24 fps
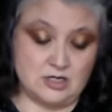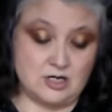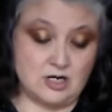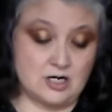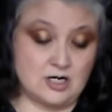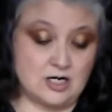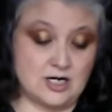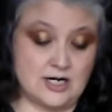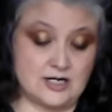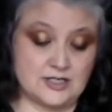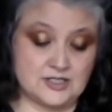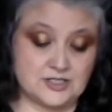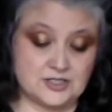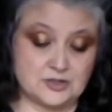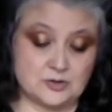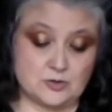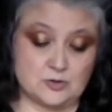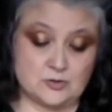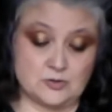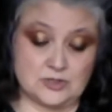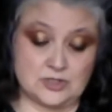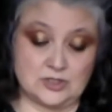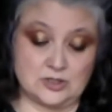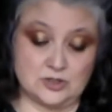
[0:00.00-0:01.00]
All right, so
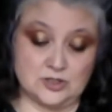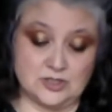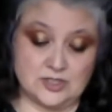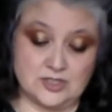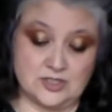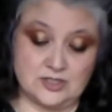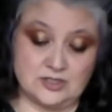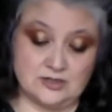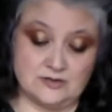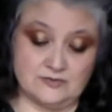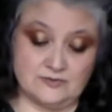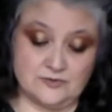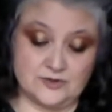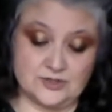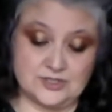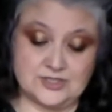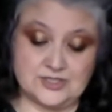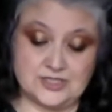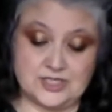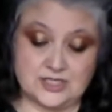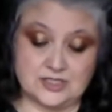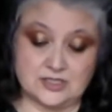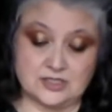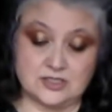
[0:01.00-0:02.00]
we're gonna look in here for a
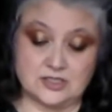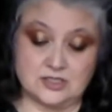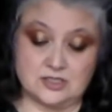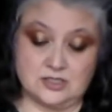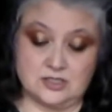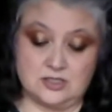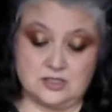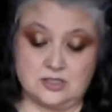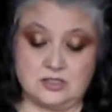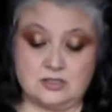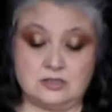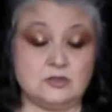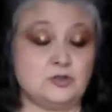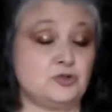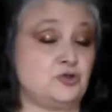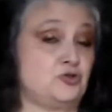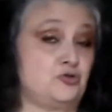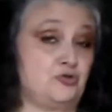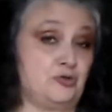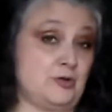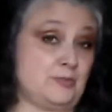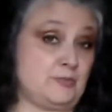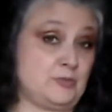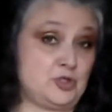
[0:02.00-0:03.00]
second.
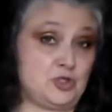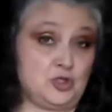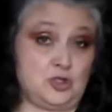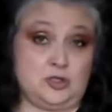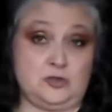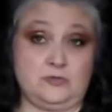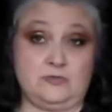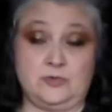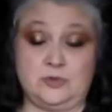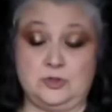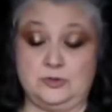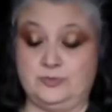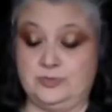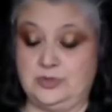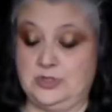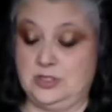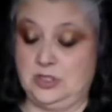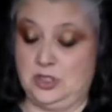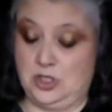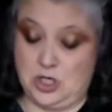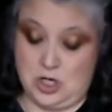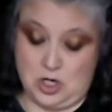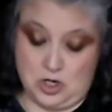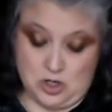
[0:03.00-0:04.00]
Dream journal
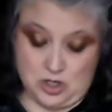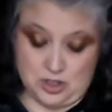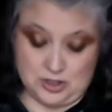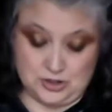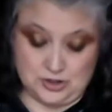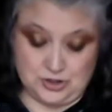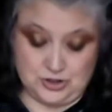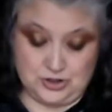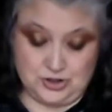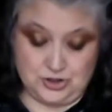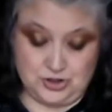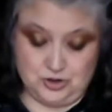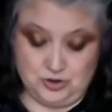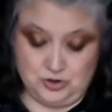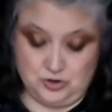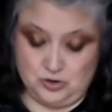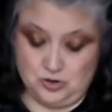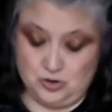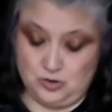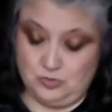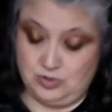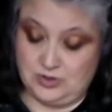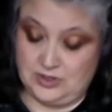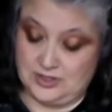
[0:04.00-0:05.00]
belongs
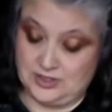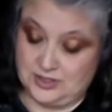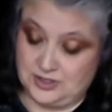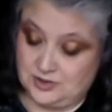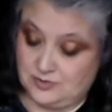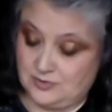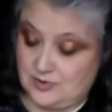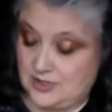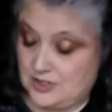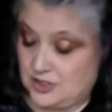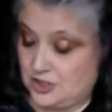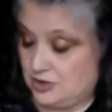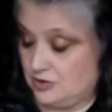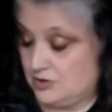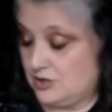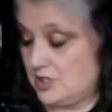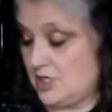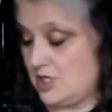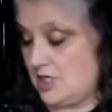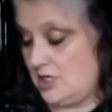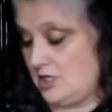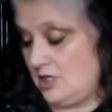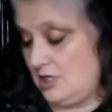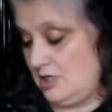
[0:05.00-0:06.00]
to place to write your
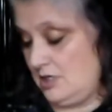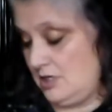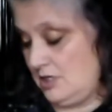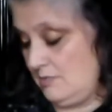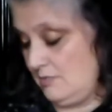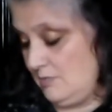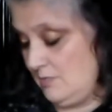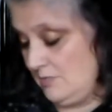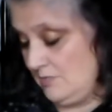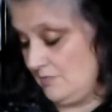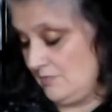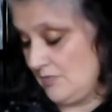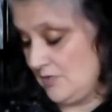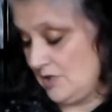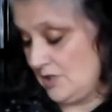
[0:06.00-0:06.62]
name.